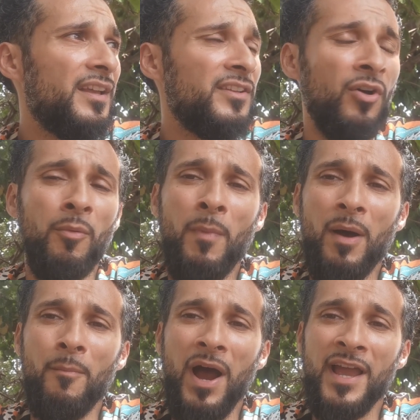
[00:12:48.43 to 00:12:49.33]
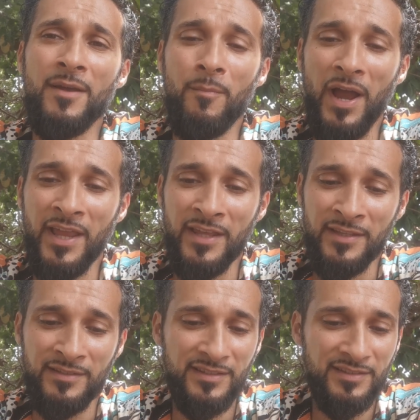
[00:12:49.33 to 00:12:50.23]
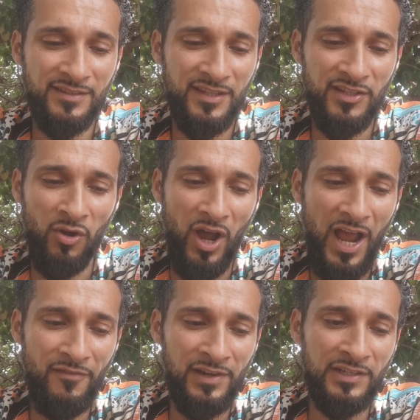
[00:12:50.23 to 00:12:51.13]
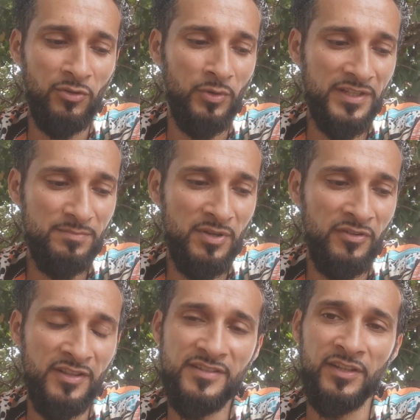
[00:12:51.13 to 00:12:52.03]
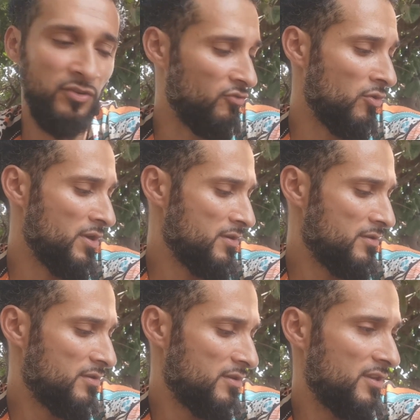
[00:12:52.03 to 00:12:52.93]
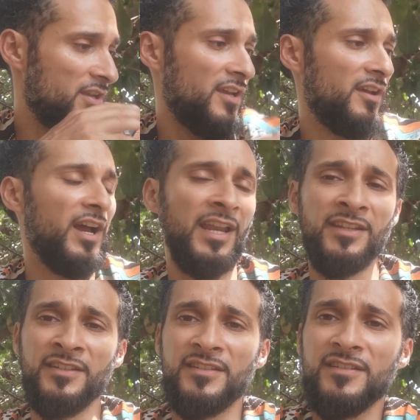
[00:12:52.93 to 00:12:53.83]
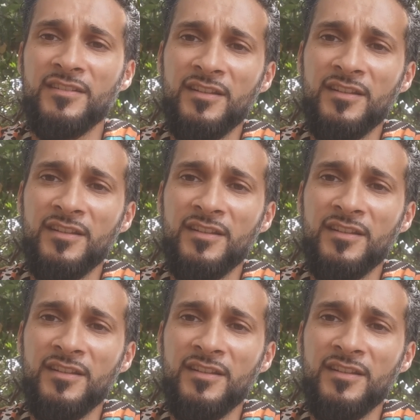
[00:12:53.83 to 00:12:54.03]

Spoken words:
my I have a little experience in growing, and